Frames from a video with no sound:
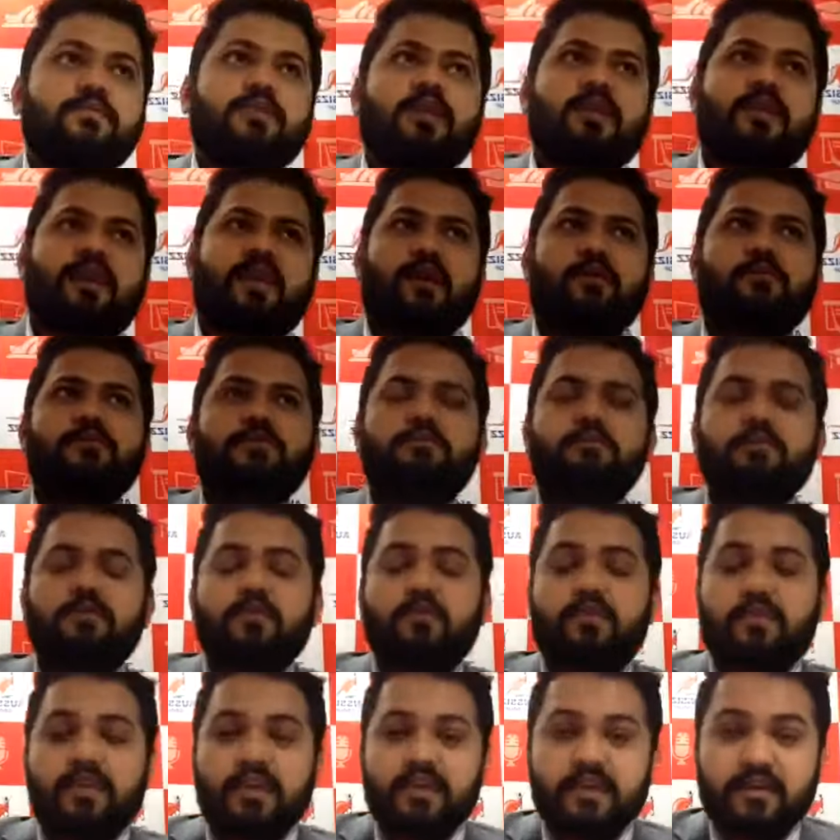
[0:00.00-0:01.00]
Now people
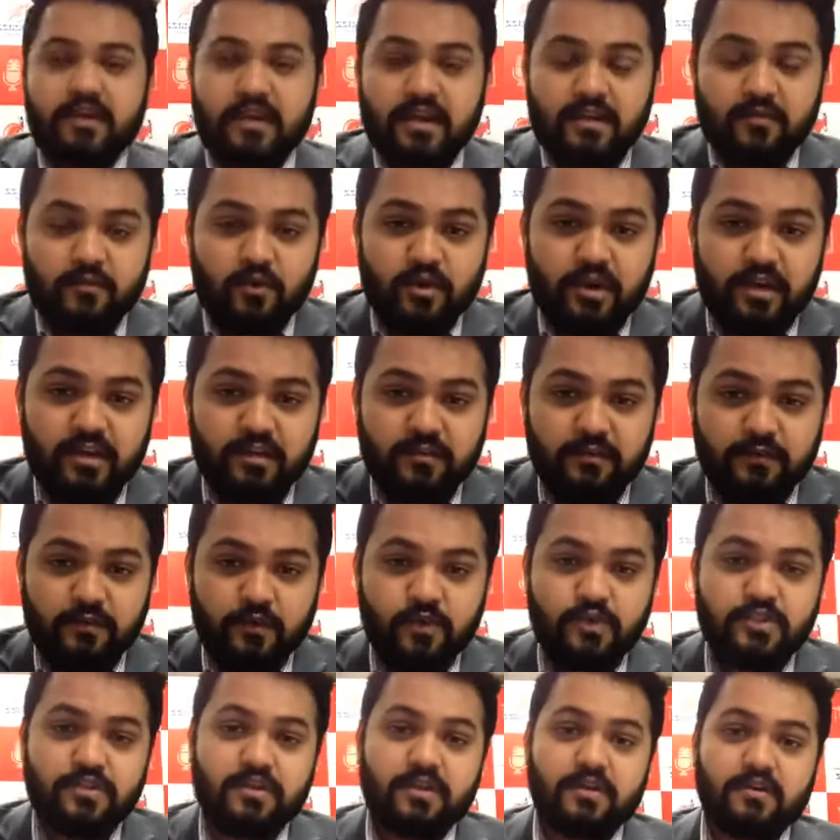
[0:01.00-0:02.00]
think, what are the
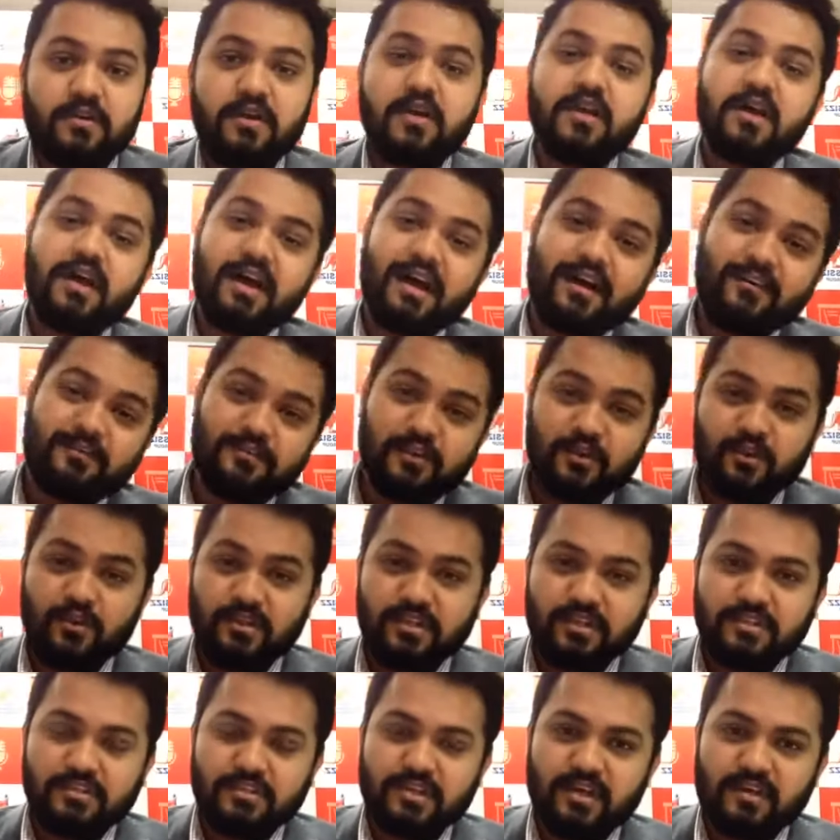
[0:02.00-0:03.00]
future after doing
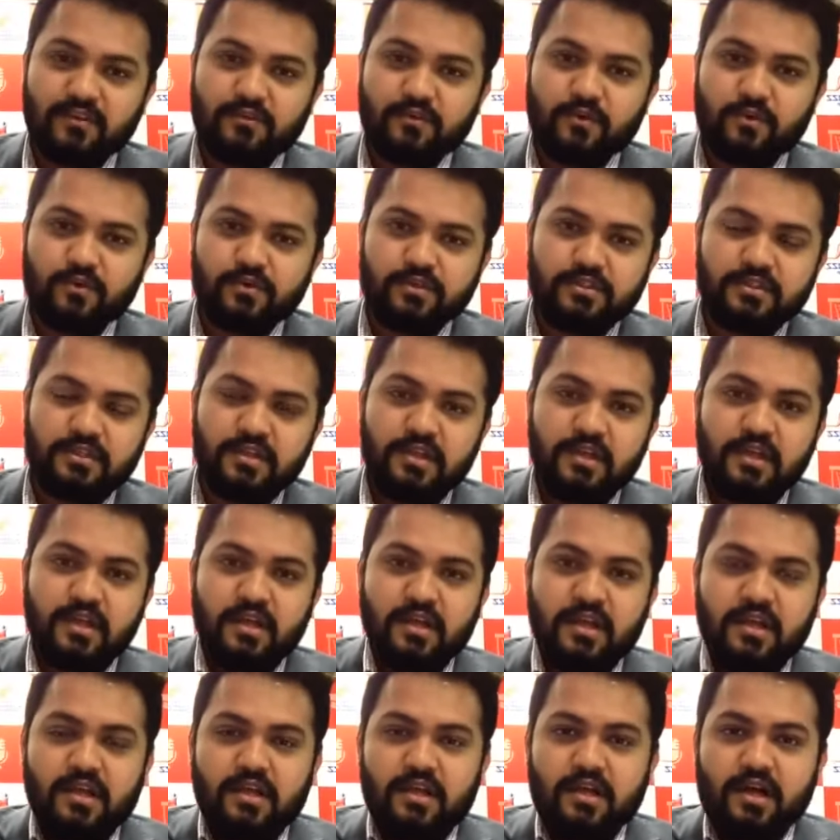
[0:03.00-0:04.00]
this kind of course?
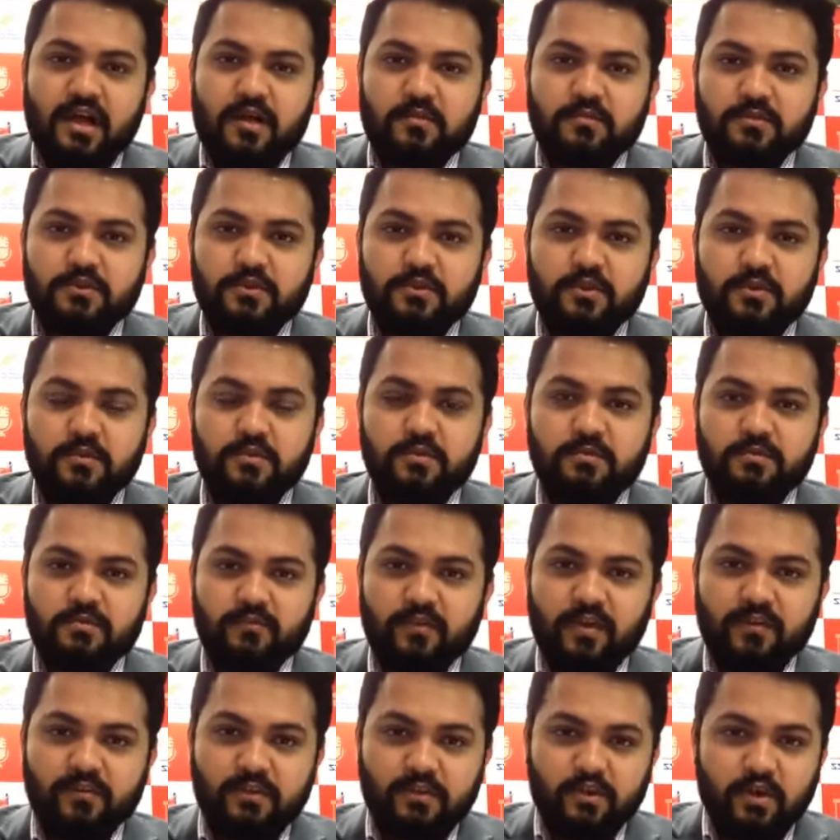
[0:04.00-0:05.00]
So
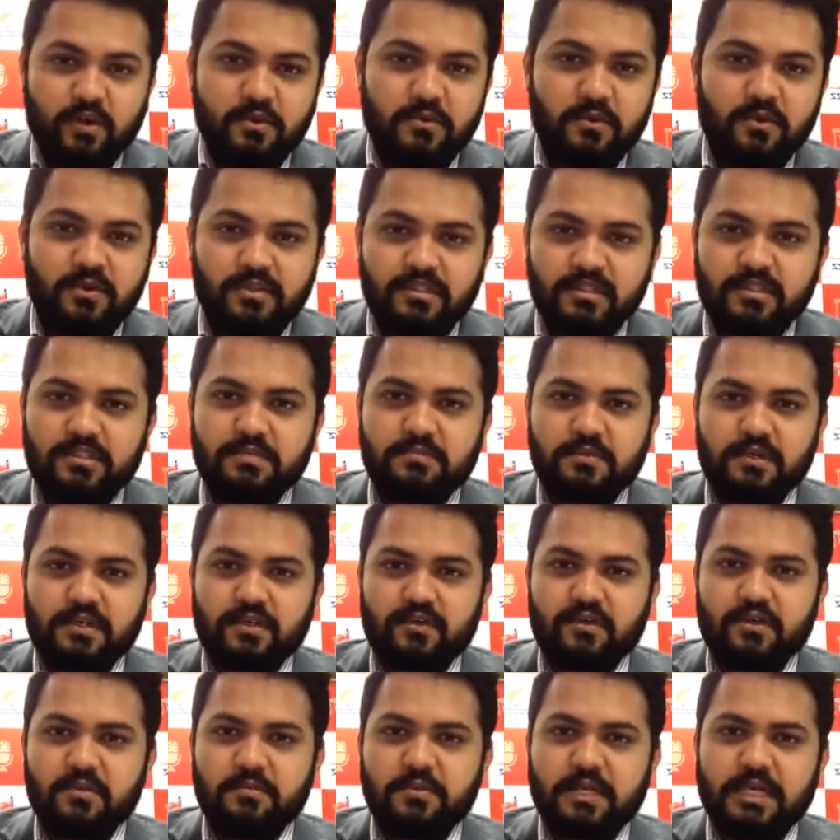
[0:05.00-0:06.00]
when we talk about just
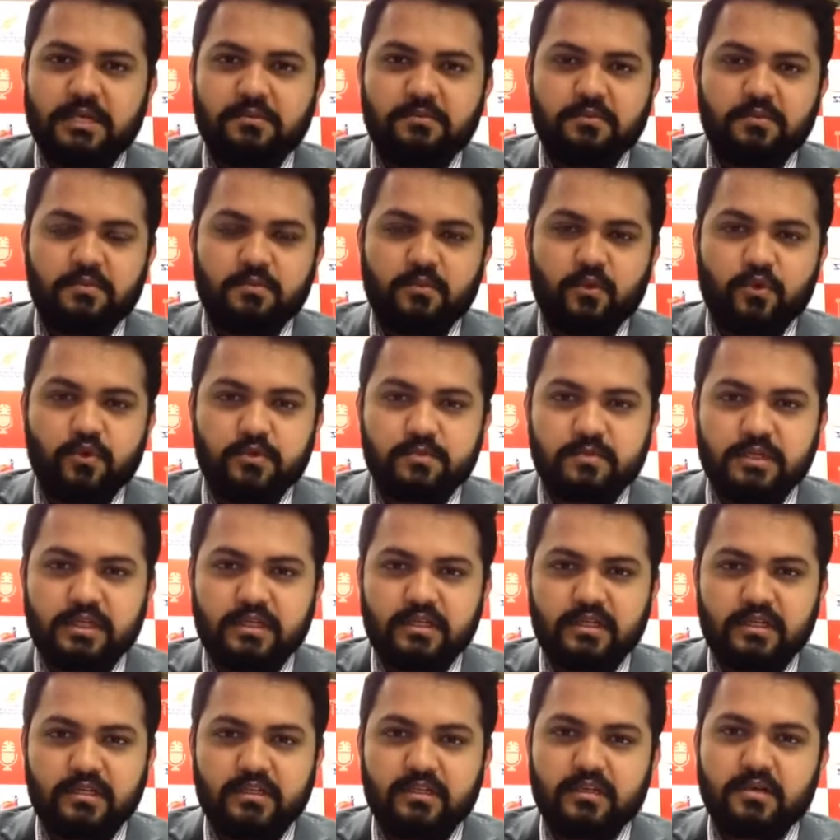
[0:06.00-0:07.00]
particular boat
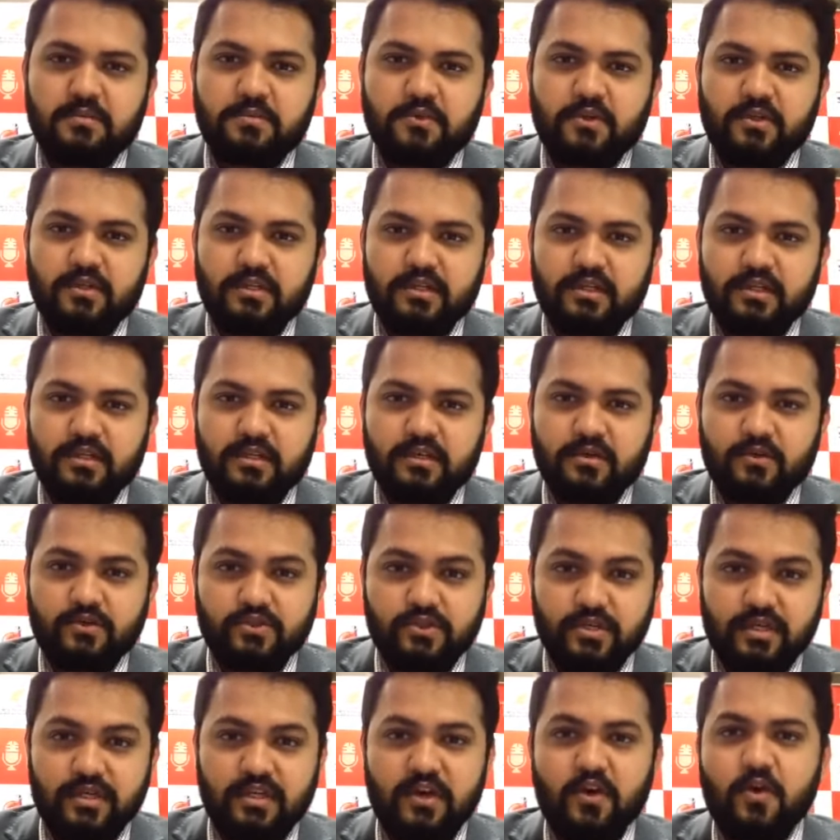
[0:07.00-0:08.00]
building, the
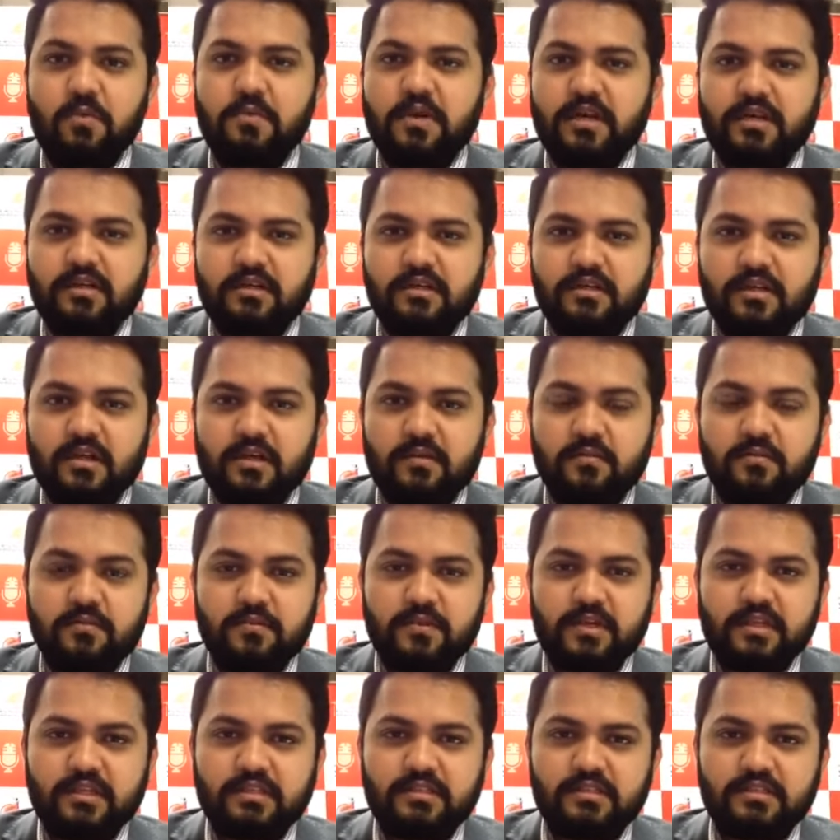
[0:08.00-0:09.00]
Australian government
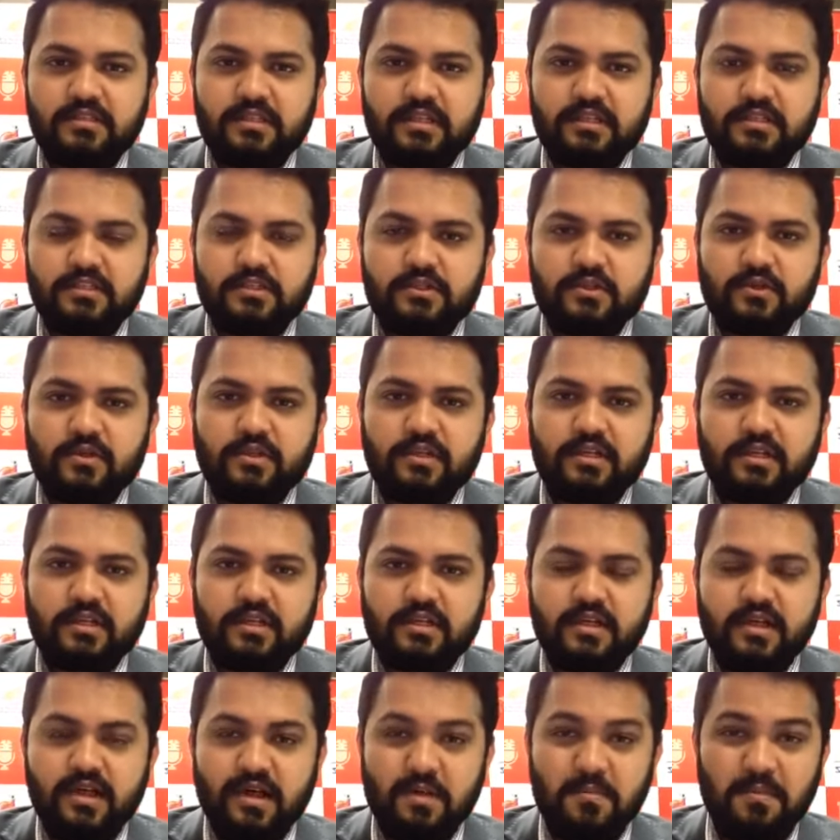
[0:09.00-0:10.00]
is installing
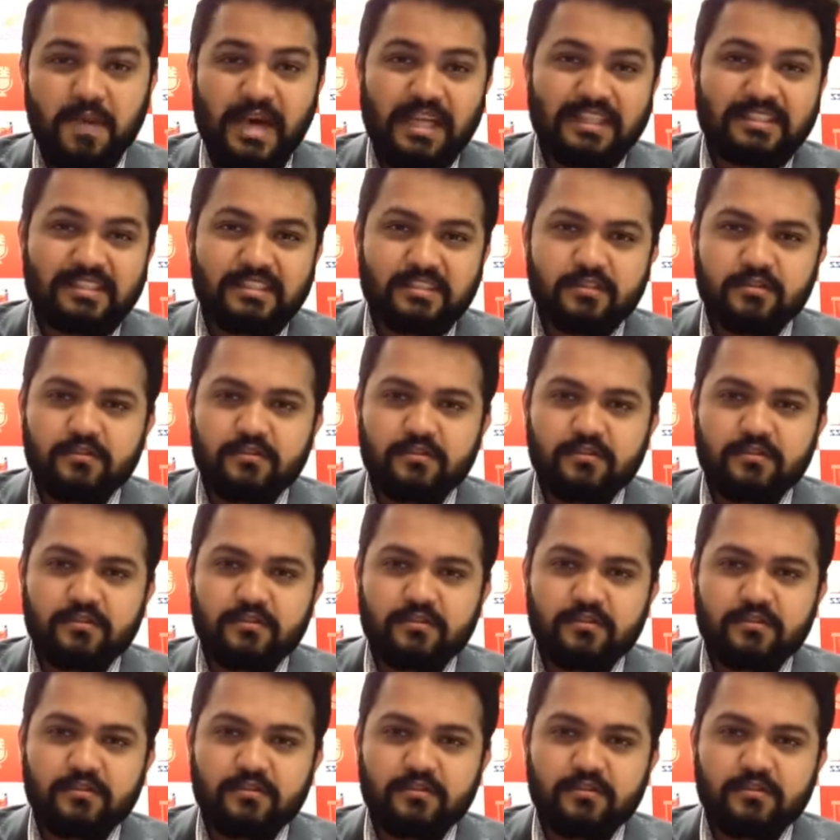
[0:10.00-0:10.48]
a massive